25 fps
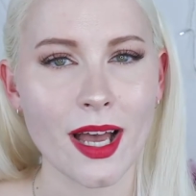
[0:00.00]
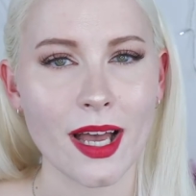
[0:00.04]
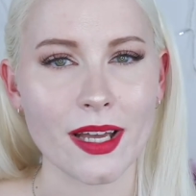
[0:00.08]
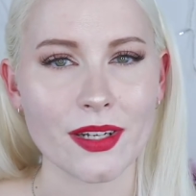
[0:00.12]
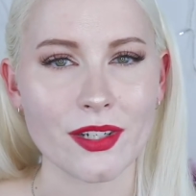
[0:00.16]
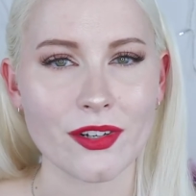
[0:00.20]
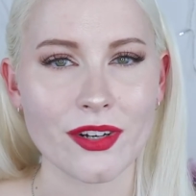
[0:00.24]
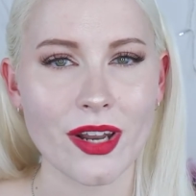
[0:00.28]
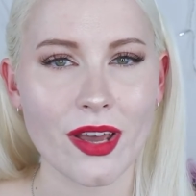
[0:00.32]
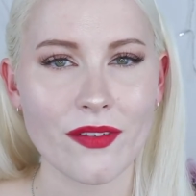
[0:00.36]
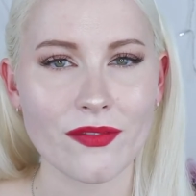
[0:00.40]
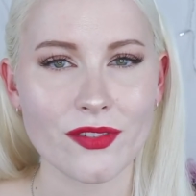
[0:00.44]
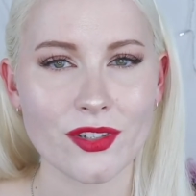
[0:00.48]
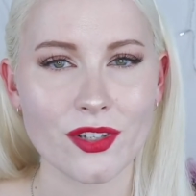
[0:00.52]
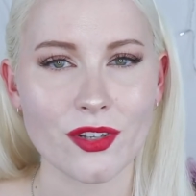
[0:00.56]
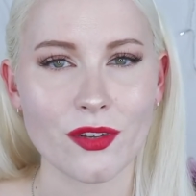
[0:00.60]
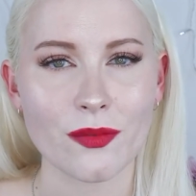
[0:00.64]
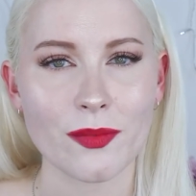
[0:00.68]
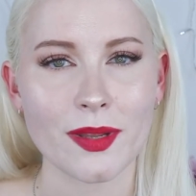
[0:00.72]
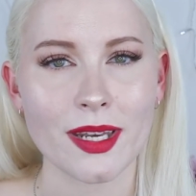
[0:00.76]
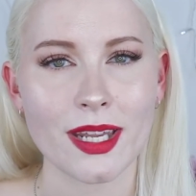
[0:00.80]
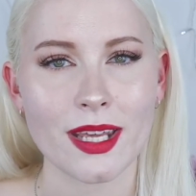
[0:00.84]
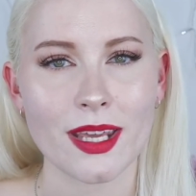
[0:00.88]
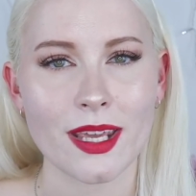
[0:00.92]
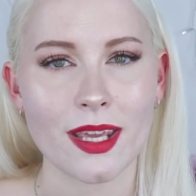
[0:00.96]
I don't have
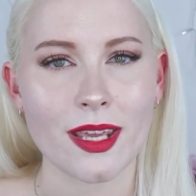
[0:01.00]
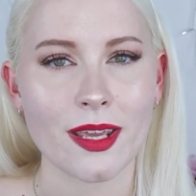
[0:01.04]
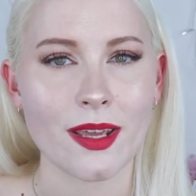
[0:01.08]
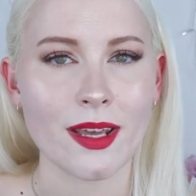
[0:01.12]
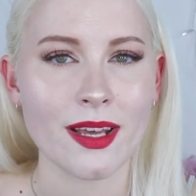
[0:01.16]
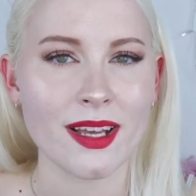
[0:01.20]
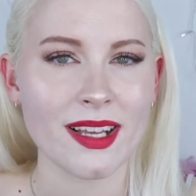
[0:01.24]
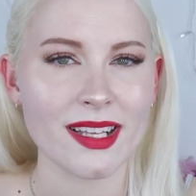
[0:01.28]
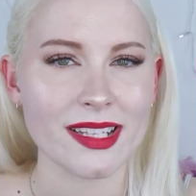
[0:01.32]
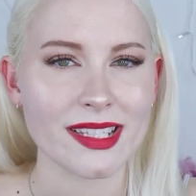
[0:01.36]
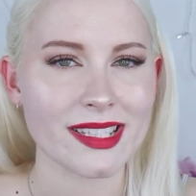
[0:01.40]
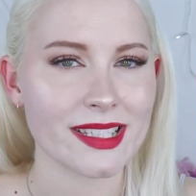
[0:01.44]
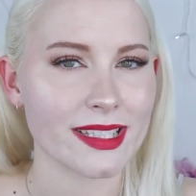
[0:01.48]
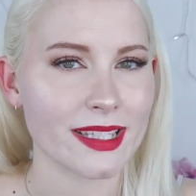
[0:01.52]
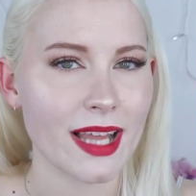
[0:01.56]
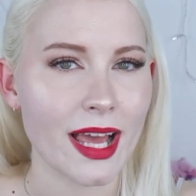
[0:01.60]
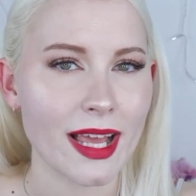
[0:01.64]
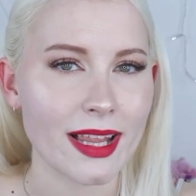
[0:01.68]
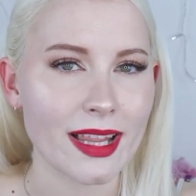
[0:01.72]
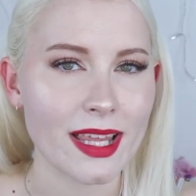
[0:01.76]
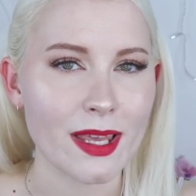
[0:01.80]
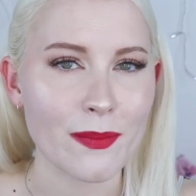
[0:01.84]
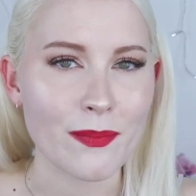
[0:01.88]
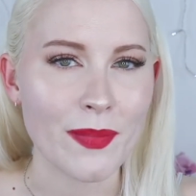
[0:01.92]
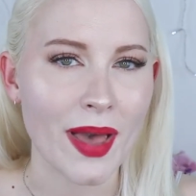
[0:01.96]
too many
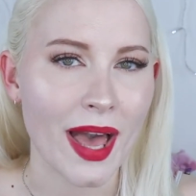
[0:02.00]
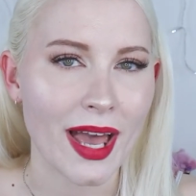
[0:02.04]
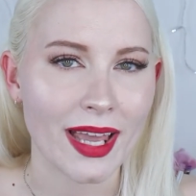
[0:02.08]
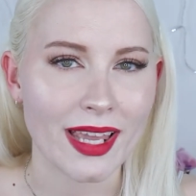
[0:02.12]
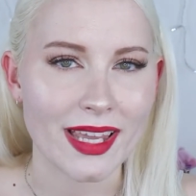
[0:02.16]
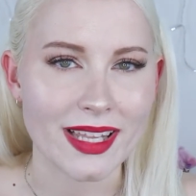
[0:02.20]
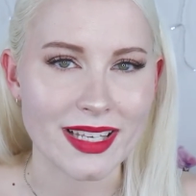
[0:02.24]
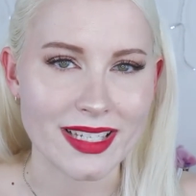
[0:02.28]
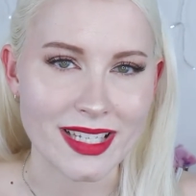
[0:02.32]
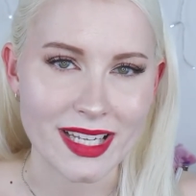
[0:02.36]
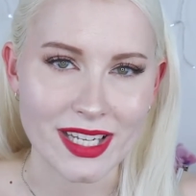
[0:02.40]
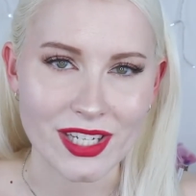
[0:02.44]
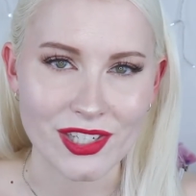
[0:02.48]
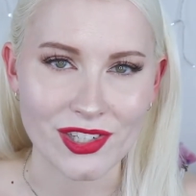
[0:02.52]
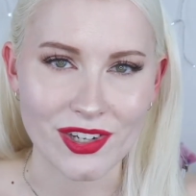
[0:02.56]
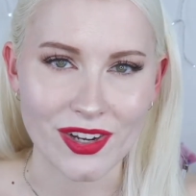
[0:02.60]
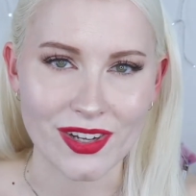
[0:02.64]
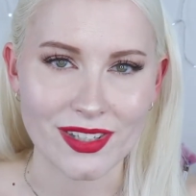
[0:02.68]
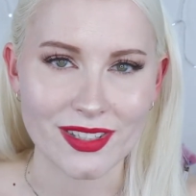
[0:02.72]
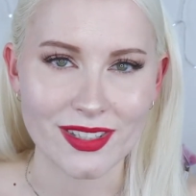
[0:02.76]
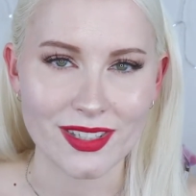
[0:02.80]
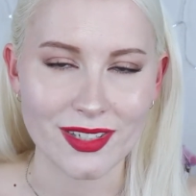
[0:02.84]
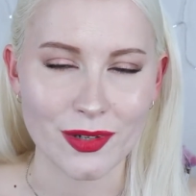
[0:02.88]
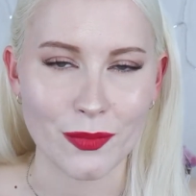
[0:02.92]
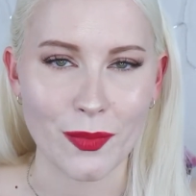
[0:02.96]
slightly baggy
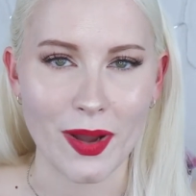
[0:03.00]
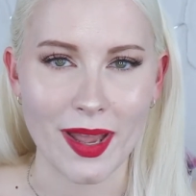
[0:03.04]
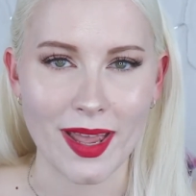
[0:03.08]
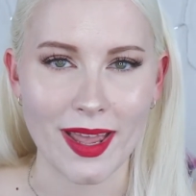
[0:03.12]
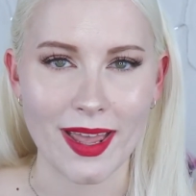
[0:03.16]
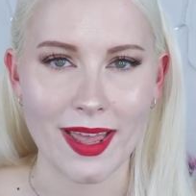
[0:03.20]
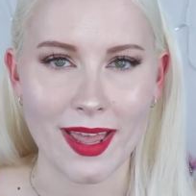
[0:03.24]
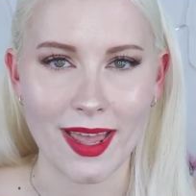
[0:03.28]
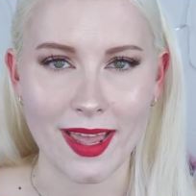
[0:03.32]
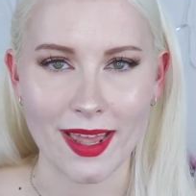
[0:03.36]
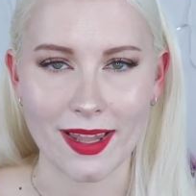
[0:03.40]
t-shirts to wear,